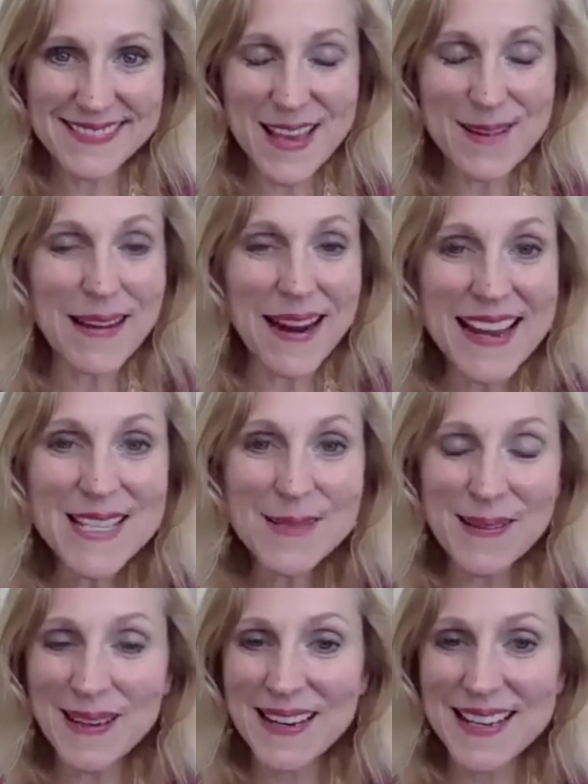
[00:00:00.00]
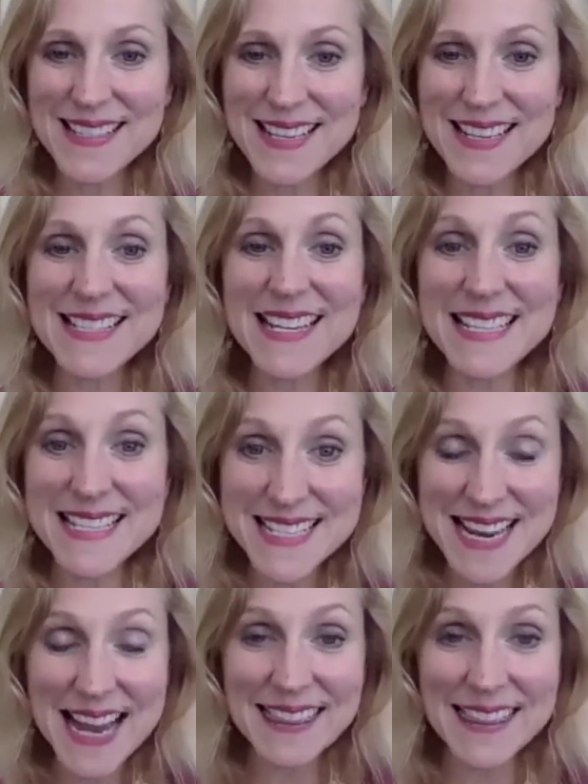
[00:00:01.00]
And my experience is it's
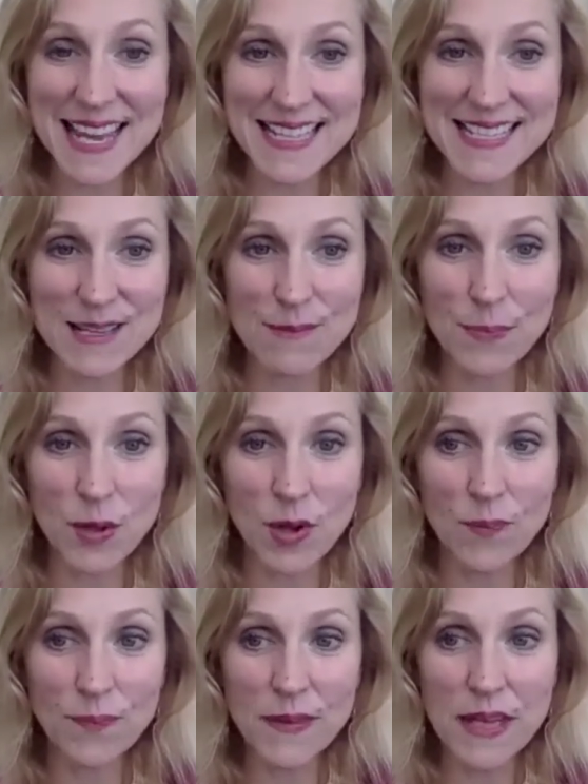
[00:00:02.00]
not that simple.